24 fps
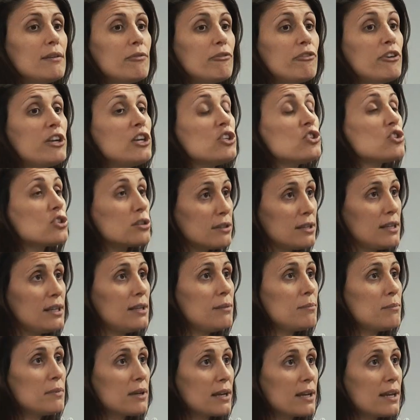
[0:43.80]
Fringe
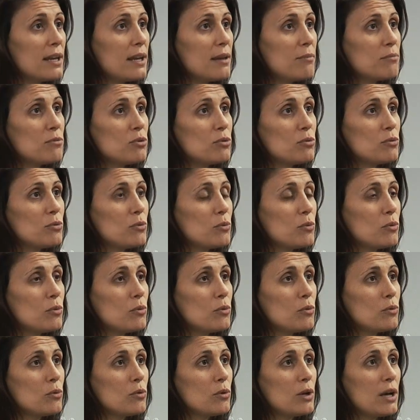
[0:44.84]
team
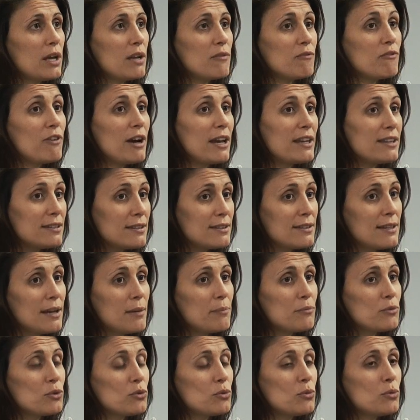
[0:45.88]
I invited
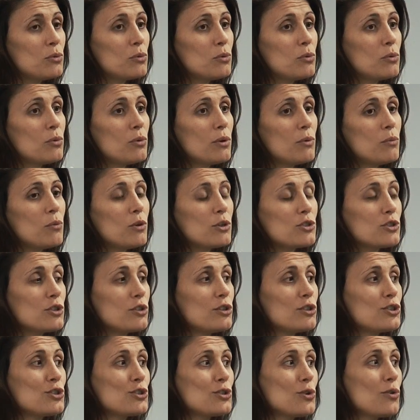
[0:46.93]
them to watch
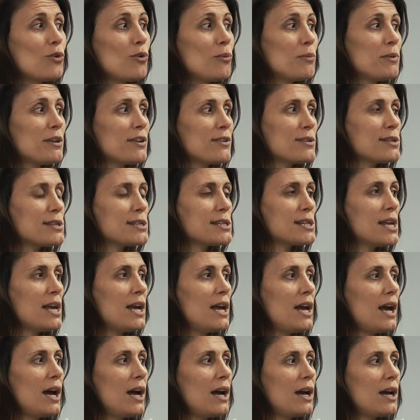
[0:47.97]
the show because
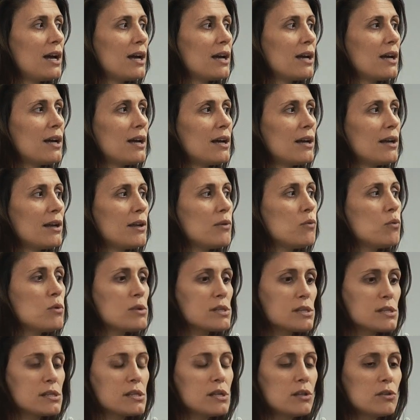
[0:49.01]
it
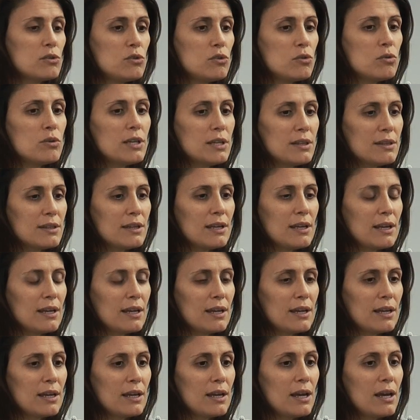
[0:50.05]
was during
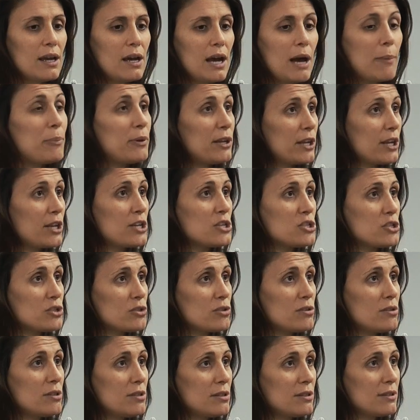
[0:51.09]
the
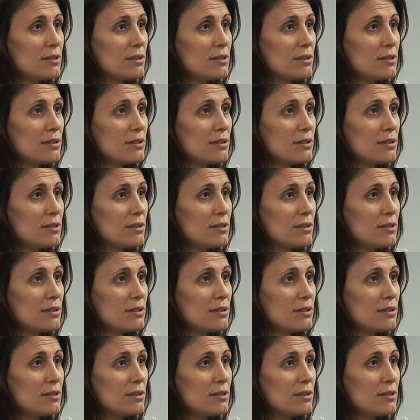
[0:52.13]
application